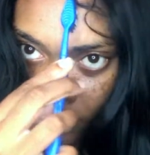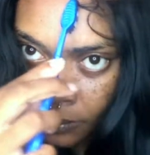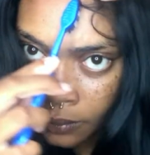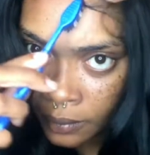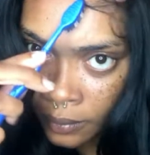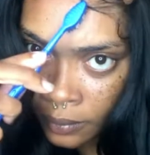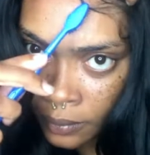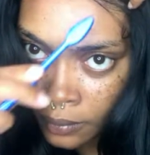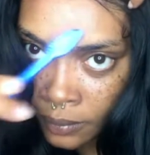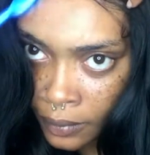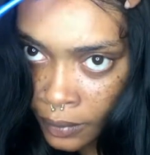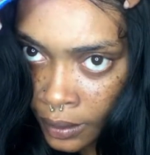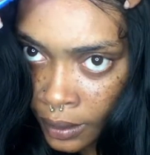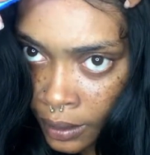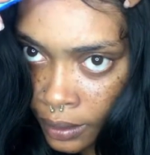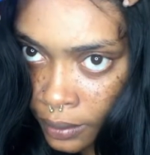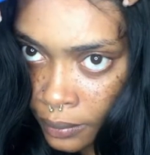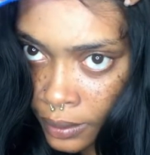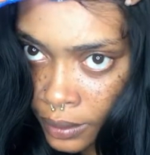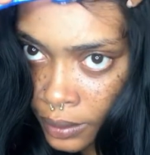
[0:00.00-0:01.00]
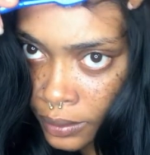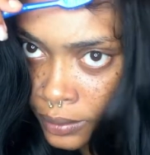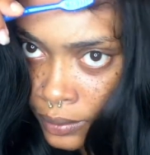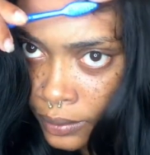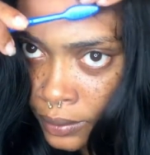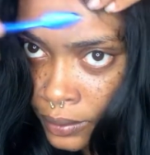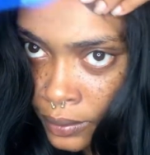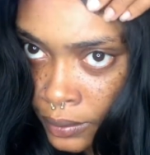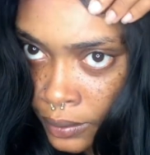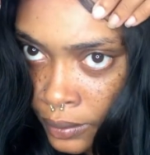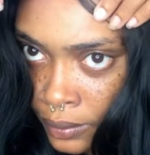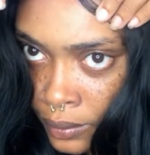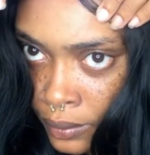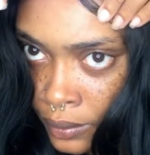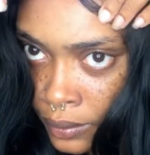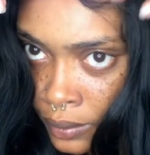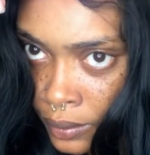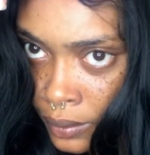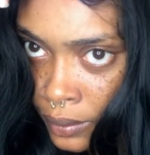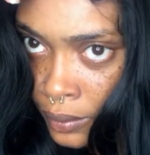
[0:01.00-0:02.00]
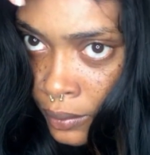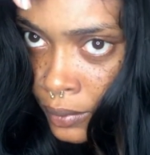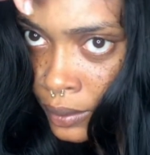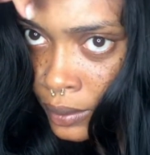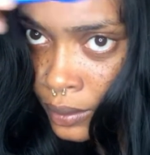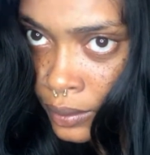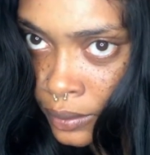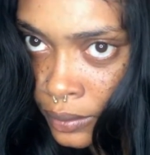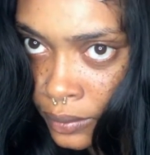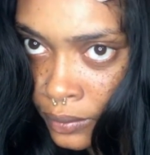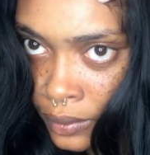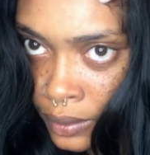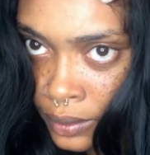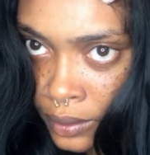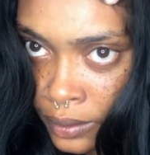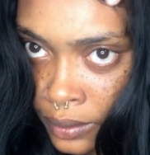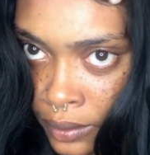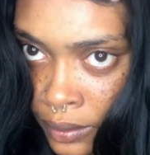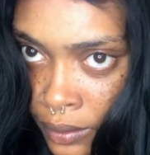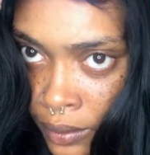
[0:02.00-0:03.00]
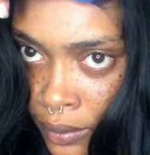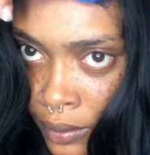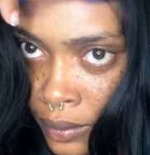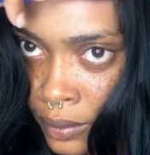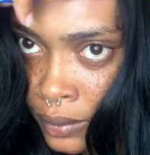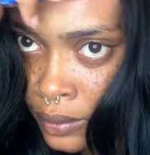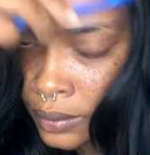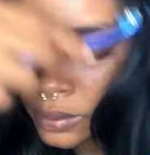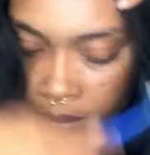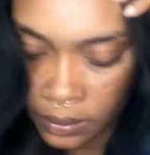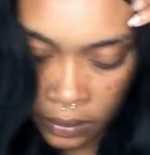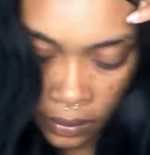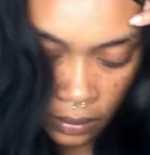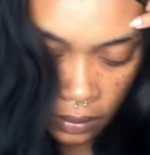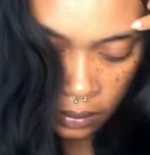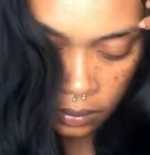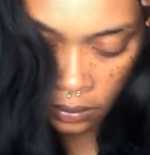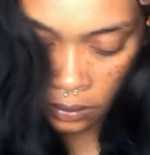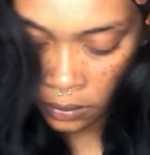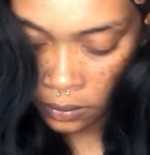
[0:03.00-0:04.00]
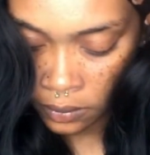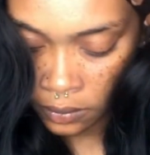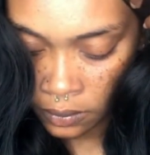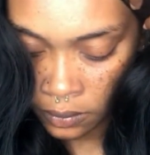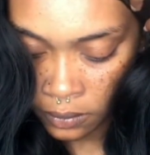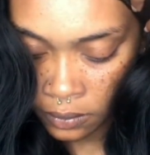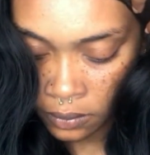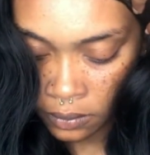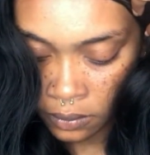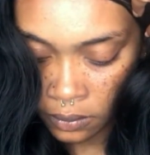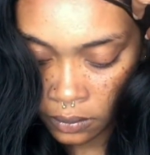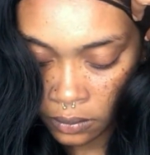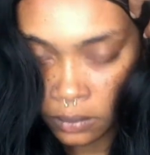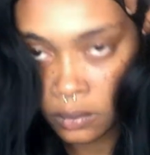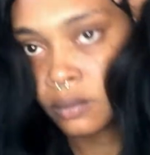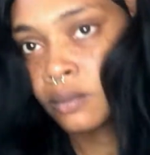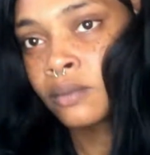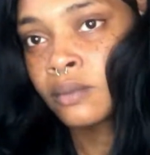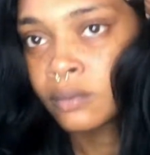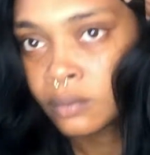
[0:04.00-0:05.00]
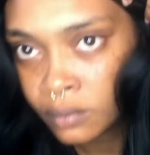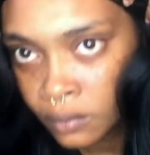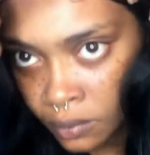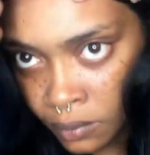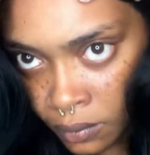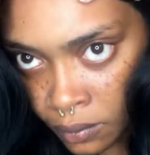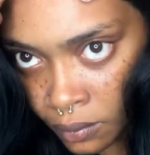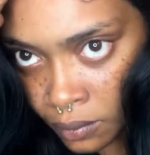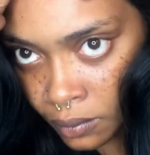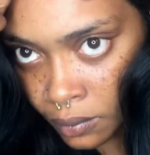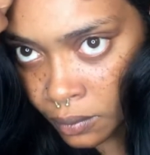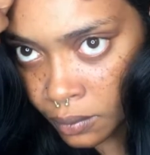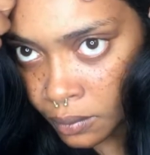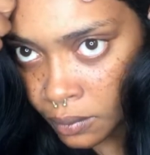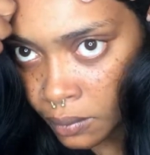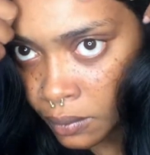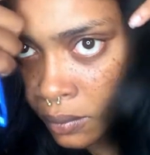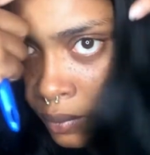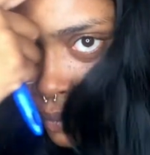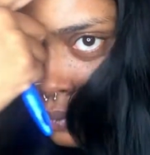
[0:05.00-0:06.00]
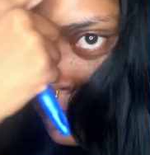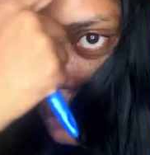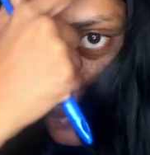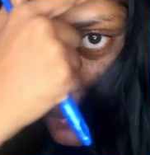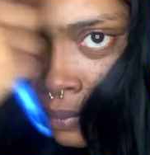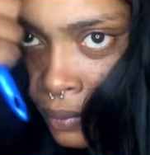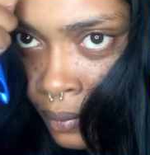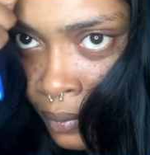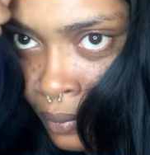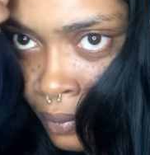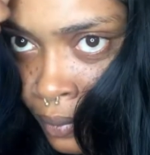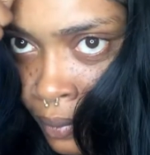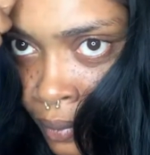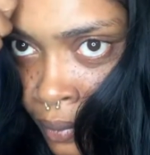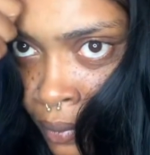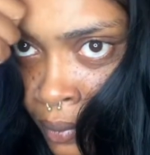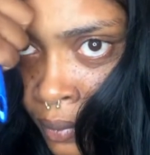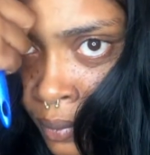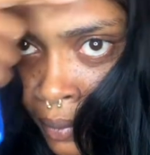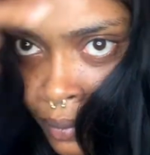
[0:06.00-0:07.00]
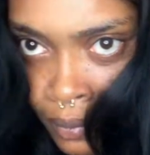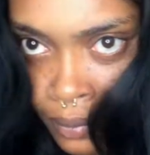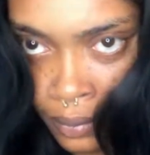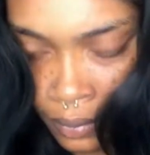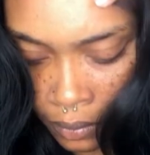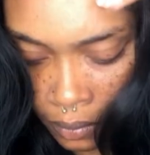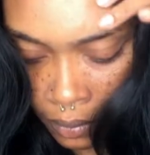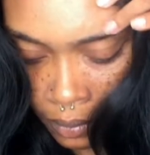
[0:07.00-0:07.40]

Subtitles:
I'm not like the biggest like baby hair person, so I'm not gonna overdo it with like